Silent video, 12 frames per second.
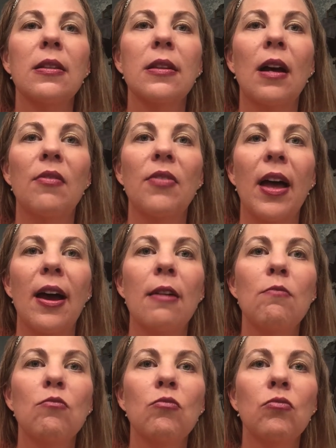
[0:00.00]
Love that.
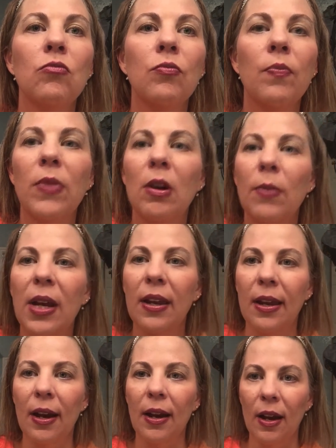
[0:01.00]
Oh my
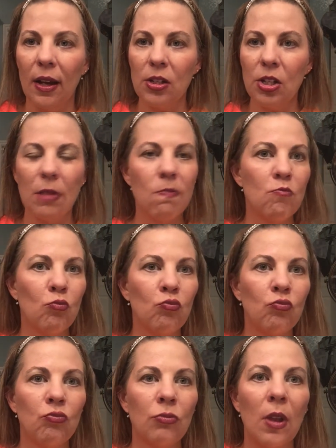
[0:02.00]
gosh,
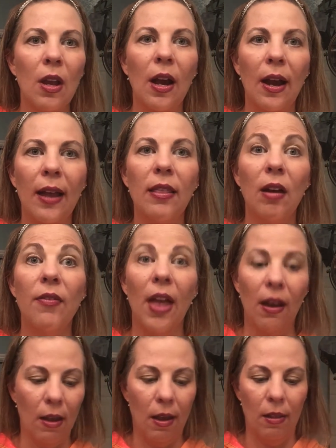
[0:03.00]
I love
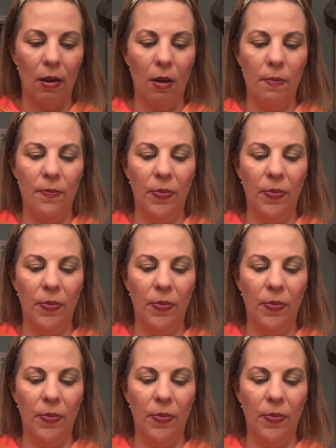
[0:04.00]
that color.